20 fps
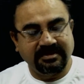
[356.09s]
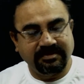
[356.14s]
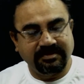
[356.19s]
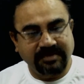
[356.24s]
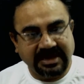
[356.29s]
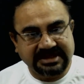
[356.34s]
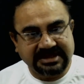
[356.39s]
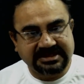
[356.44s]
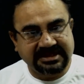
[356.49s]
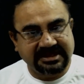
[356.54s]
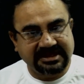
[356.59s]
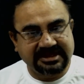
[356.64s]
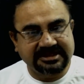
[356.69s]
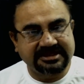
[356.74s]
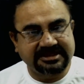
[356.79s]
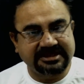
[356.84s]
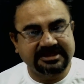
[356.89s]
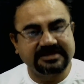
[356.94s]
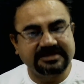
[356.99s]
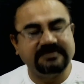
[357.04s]
Bacillus
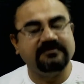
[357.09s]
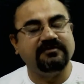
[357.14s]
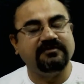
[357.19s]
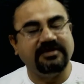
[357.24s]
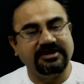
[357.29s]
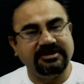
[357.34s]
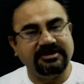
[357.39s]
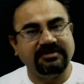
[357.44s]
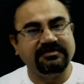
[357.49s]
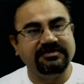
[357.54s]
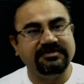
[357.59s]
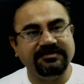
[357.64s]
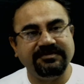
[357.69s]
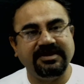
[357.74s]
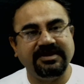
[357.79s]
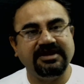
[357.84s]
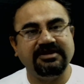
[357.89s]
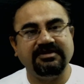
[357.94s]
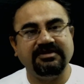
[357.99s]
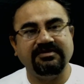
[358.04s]
is one of the
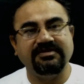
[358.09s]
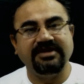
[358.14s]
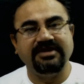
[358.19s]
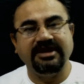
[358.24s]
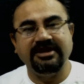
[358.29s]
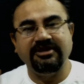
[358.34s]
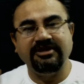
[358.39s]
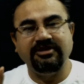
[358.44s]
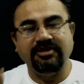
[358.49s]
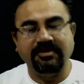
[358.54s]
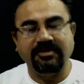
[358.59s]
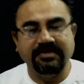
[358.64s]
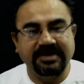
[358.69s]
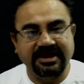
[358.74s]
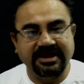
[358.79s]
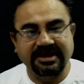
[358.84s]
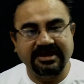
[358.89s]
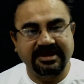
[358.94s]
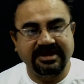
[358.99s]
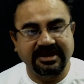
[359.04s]
well known and
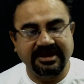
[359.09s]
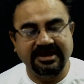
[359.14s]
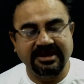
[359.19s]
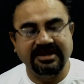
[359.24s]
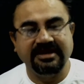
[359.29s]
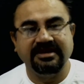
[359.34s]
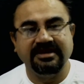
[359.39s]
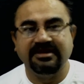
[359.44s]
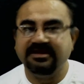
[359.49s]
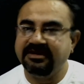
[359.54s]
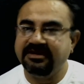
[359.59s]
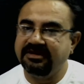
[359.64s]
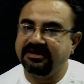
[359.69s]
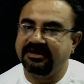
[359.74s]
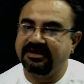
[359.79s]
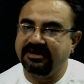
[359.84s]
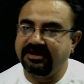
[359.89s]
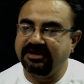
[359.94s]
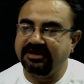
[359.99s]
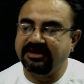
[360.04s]
dominating
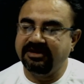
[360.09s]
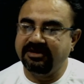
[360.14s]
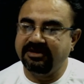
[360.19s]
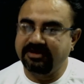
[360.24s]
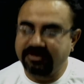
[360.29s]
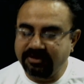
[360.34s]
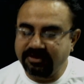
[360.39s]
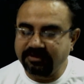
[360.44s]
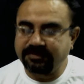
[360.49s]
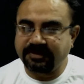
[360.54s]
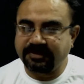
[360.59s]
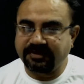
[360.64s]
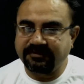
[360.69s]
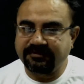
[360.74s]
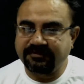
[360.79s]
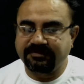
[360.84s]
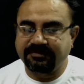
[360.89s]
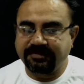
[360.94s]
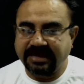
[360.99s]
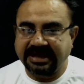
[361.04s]
group
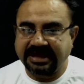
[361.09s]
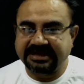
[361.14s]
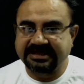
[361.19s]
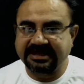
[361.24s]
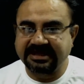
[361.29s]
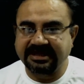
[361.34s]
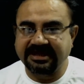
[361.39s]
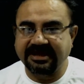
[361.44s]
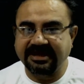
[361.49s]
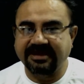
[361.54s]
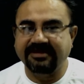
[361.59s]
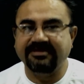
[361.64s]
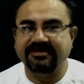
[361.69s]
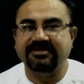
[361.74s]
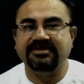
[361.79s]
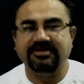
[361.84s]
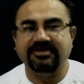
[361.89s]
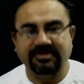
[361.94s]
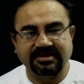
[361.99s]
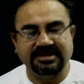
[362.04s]
of bacteria,
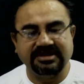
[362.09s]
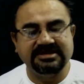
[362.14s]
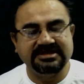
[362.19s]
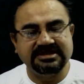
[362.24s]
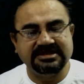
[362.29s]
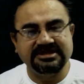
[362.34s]
or you can say